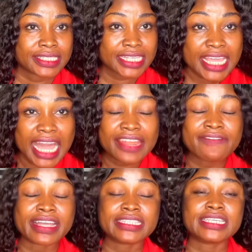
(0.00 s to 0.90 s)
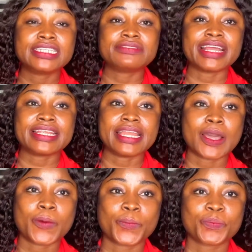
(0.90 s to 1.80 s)
take advantage right
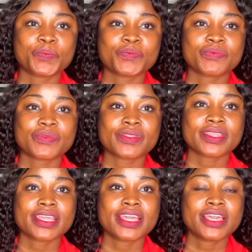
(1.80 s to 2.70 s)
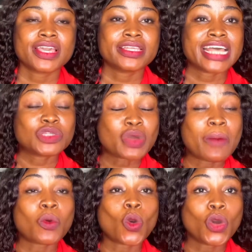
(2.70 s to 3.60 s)
now. That's why
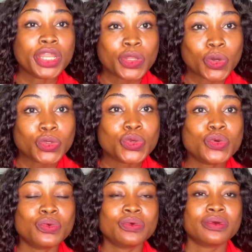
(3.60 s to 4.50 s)
I'm calling on you,